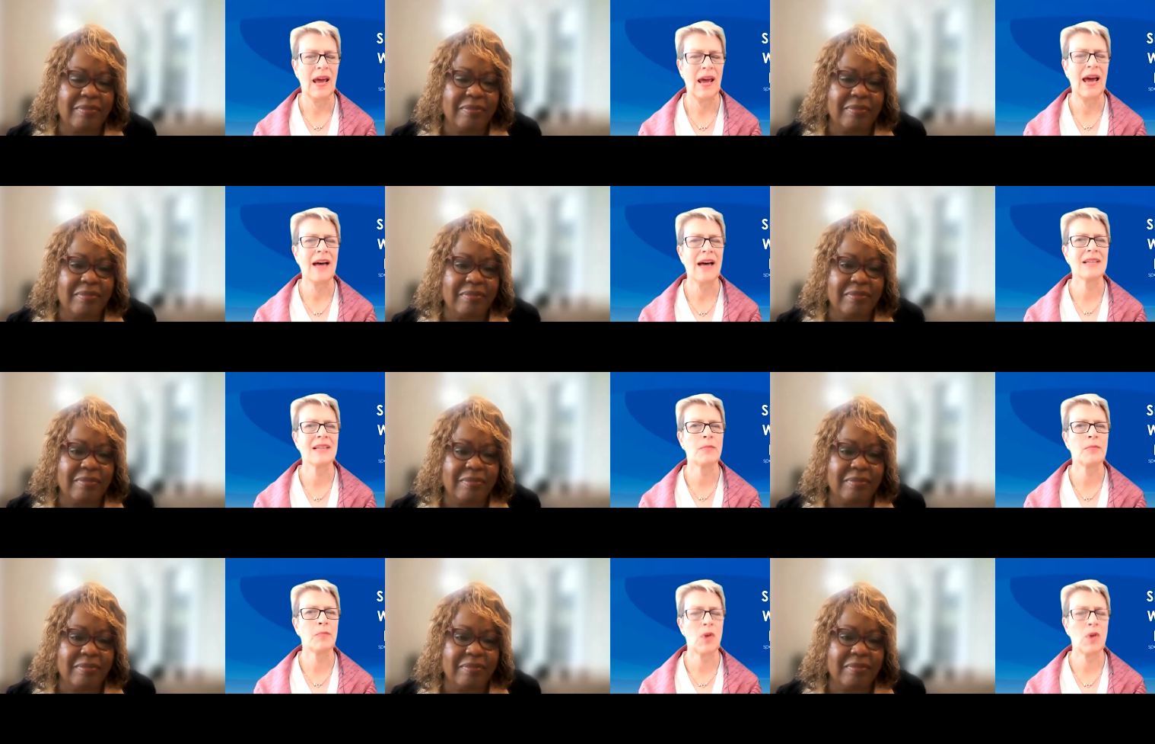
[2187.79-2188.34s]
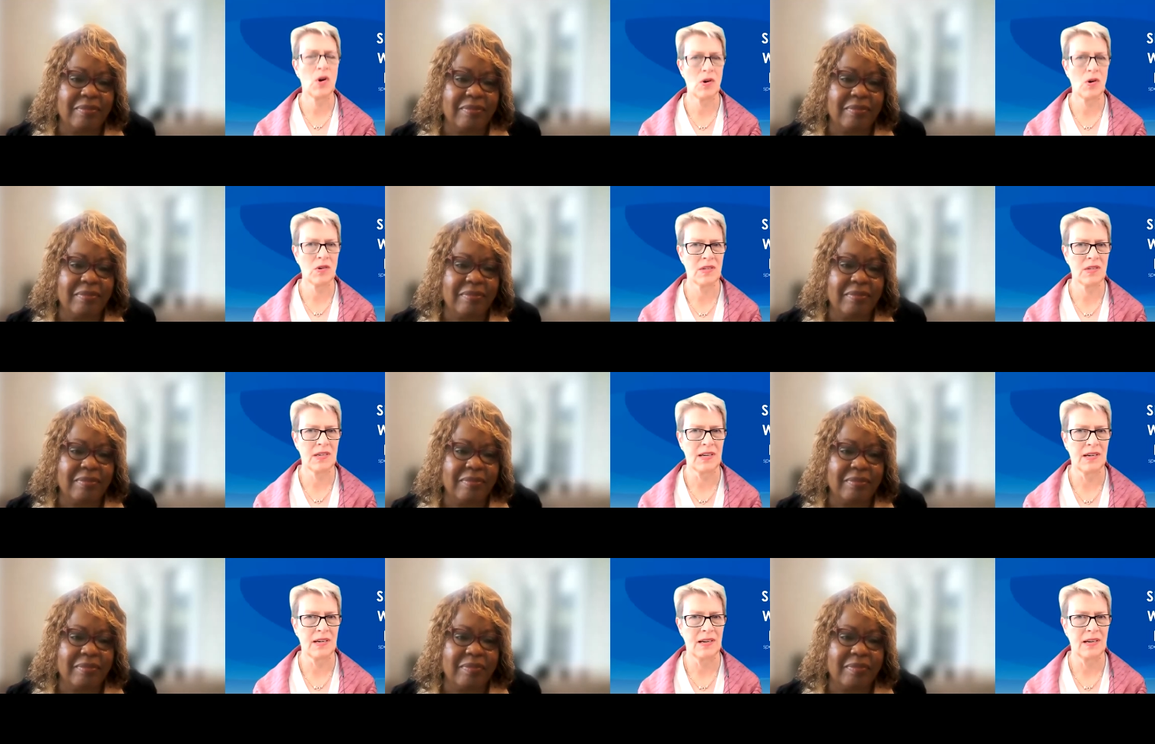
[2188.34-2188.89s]
Speaker 1: as a
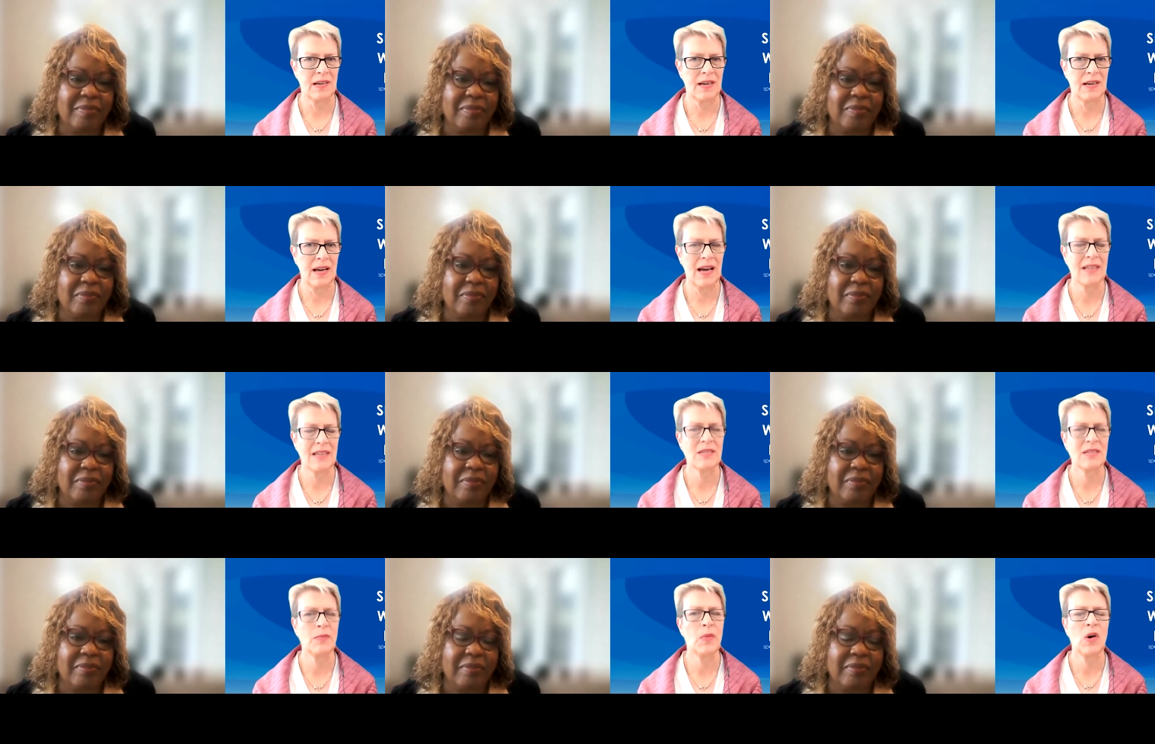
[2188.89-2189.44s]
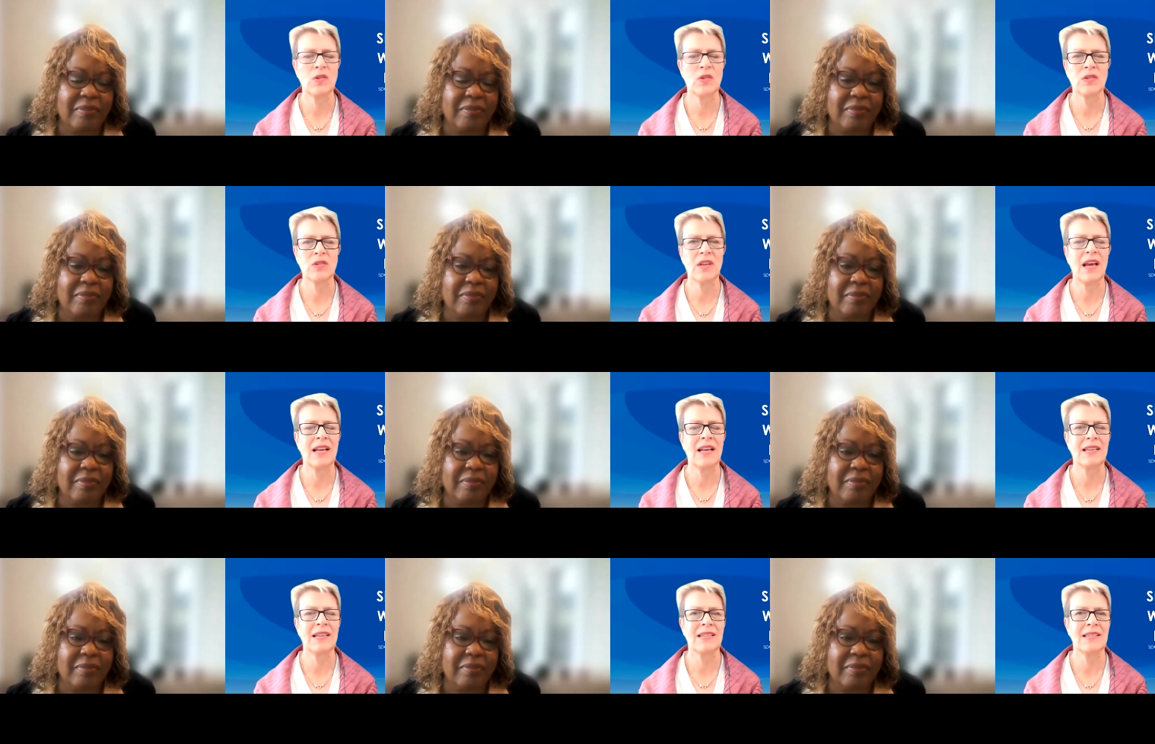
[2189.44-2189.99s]
person, as opposed
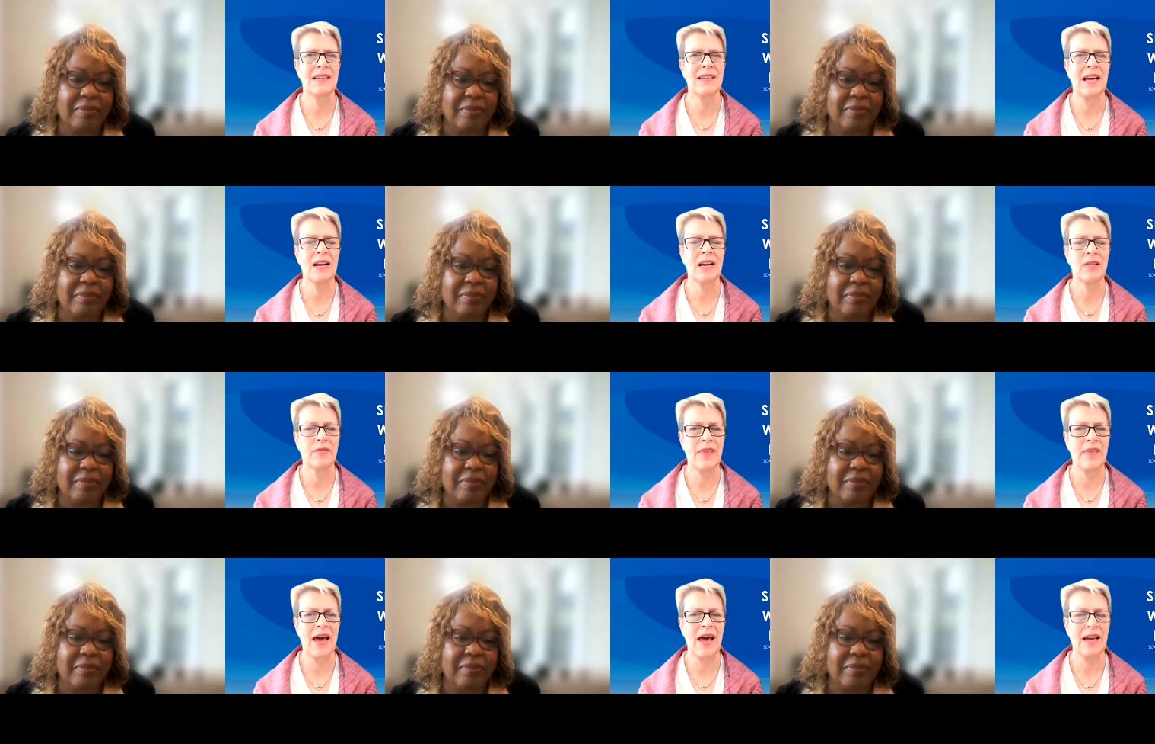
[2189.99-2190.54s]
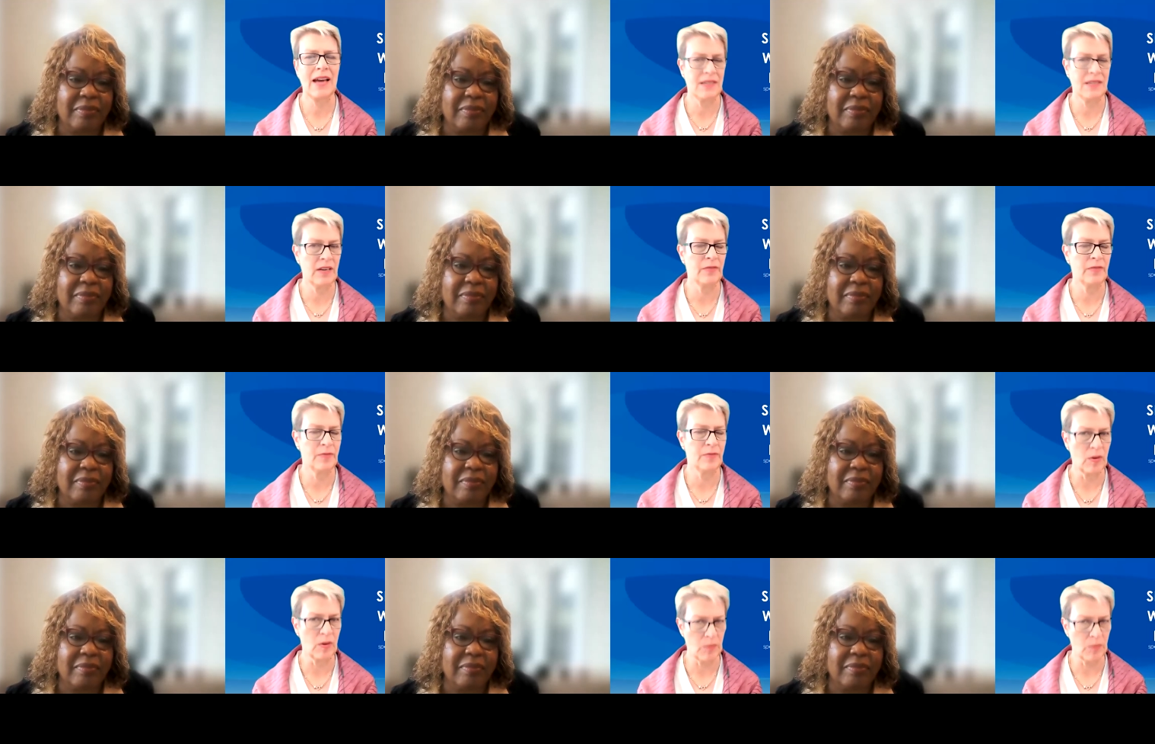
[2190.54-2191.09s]
instead of that
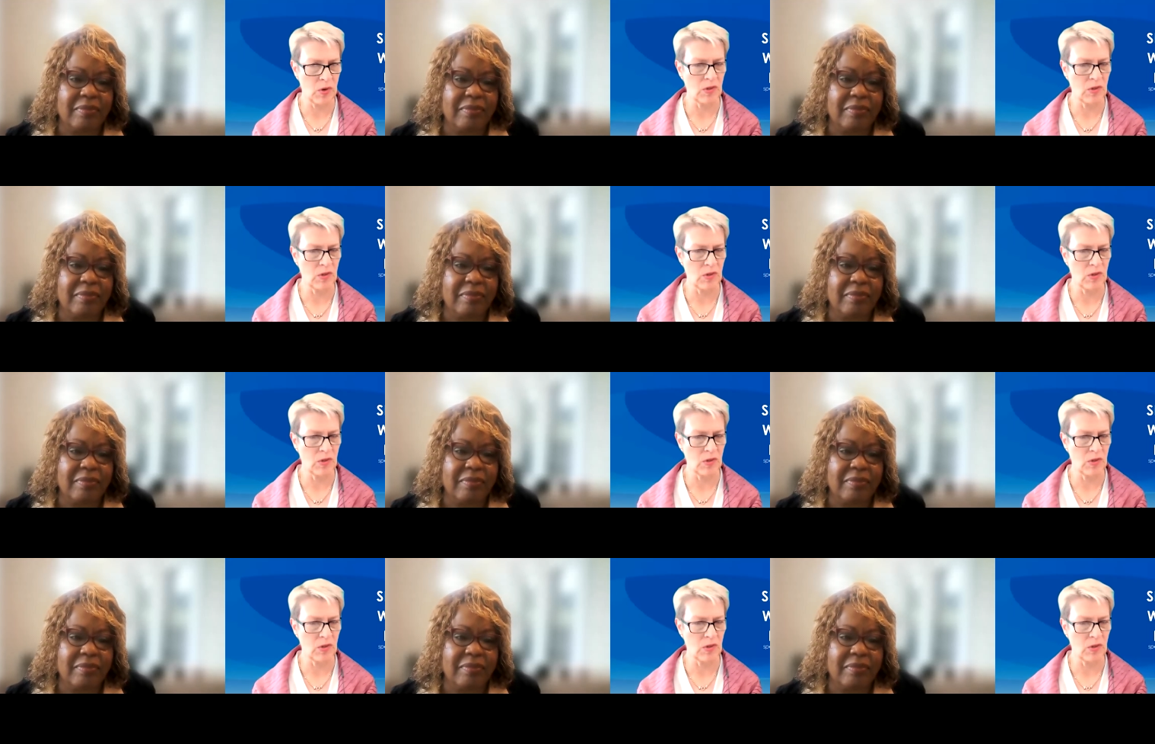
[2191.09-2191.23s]
different